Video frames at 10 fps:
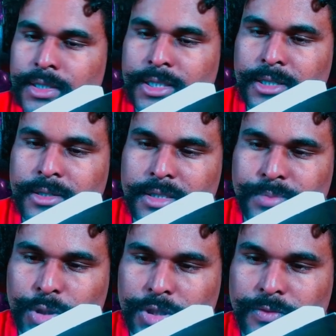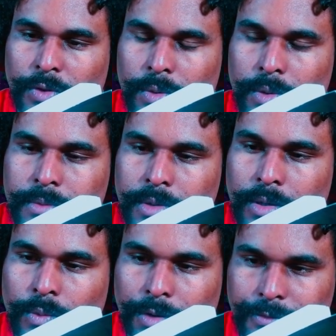Darius pushed forward,
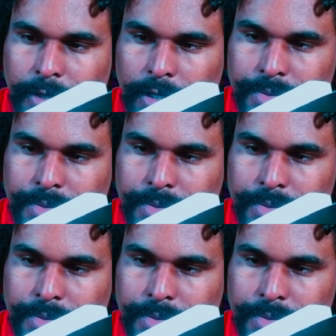one finger